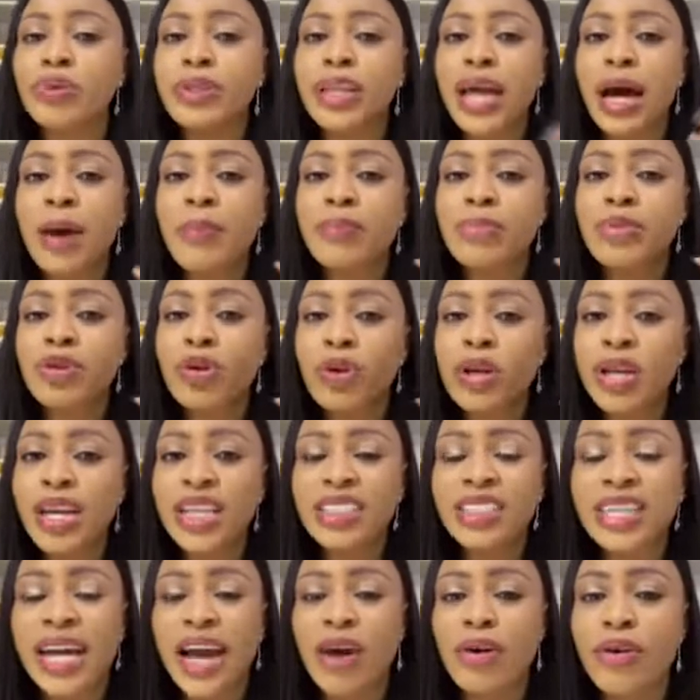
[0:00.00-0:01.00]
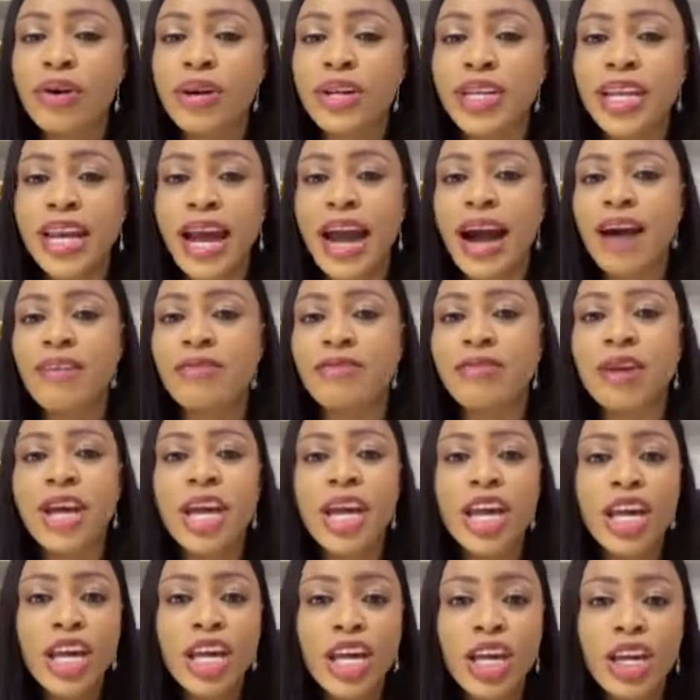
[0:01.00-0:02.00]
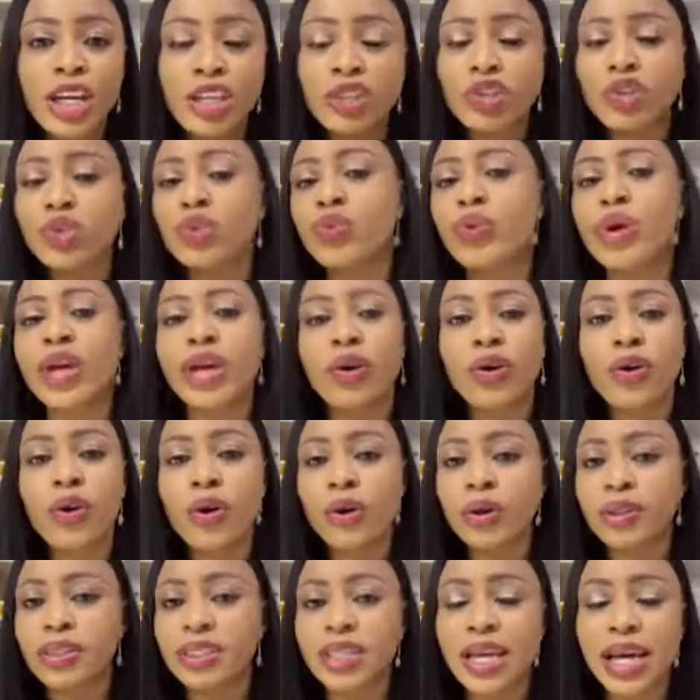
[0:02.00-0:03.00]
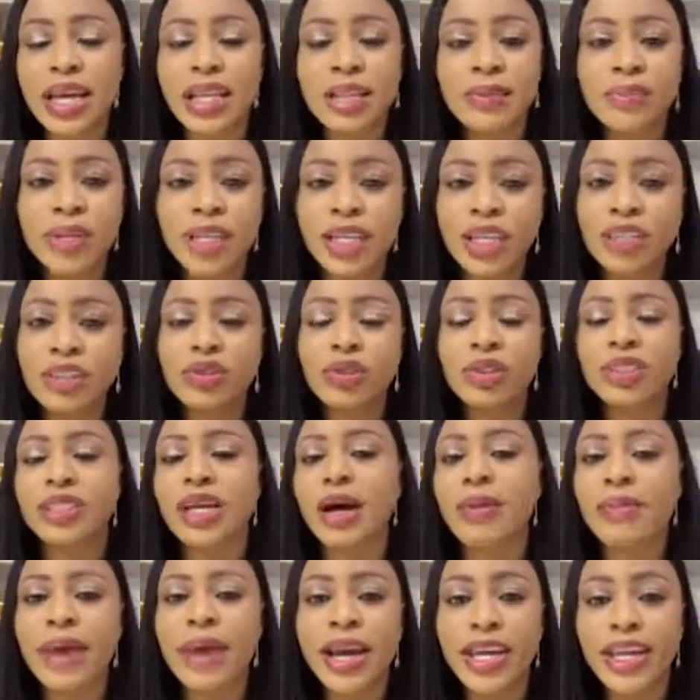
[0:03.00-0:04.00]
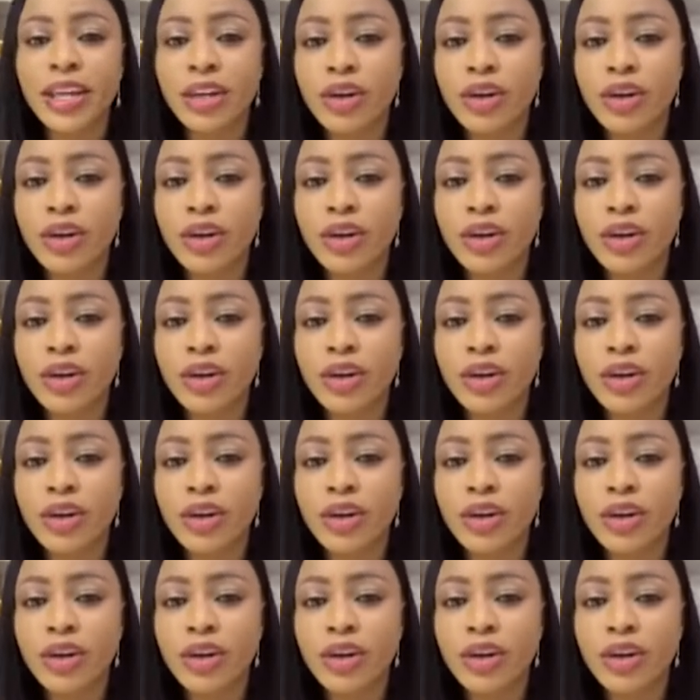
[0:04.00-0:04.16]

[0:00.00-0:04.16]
I need to put that knowledge I already have into a course and begin to